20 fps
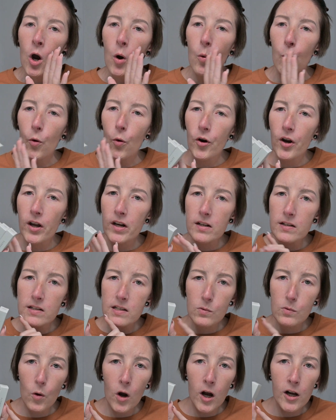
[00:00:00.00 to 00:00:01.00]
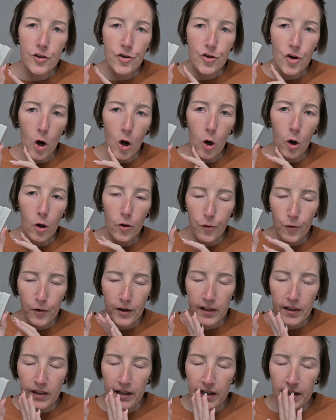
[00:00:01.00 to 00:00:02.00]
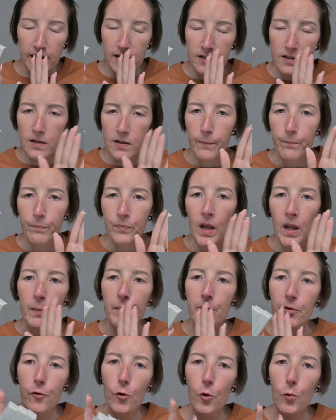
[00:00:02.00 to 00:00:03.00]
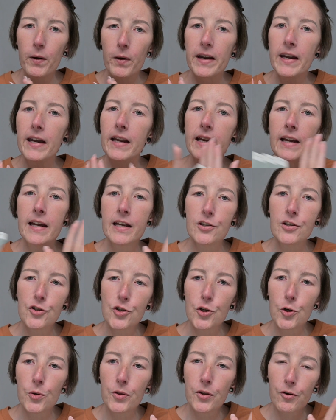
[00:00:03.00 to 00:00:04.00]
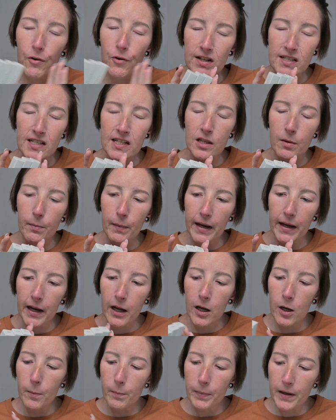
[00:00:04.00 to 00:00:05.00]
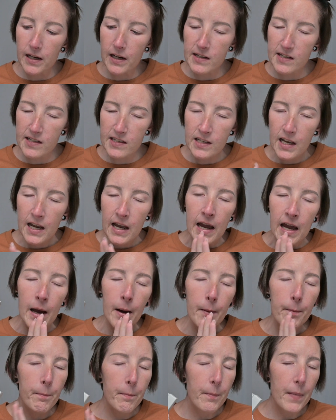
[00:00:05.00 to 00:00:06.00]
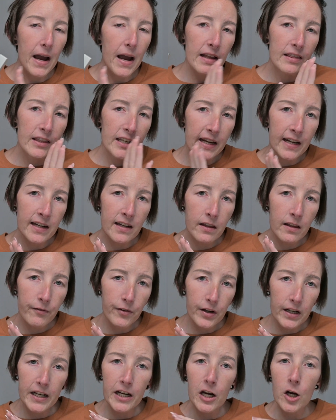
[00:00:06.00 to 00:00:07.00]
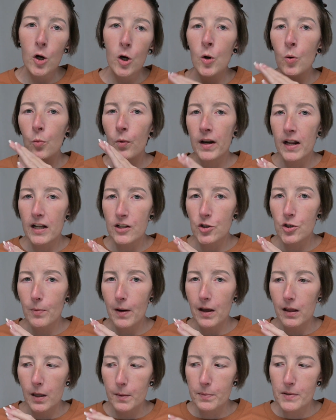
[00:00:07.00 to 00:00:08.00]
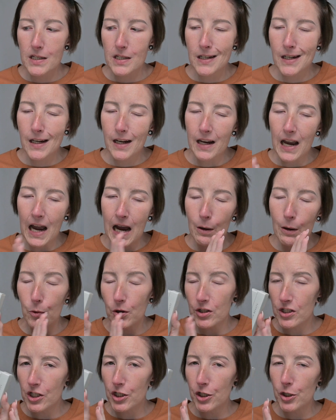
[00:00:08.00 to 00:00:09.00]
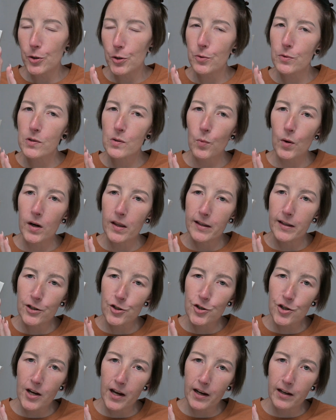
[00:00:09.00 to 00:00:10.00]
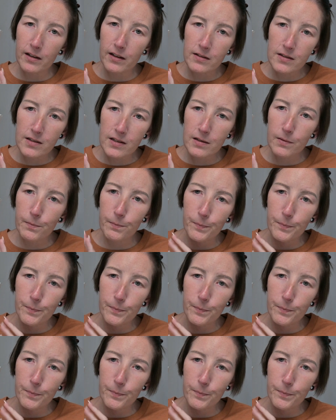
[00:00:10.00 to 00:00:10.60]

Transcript: we're gonna swatch all 3 of these before we get into the rest of the makeup, because at the end of the video when I do my lipstick, I want to use one of these shades.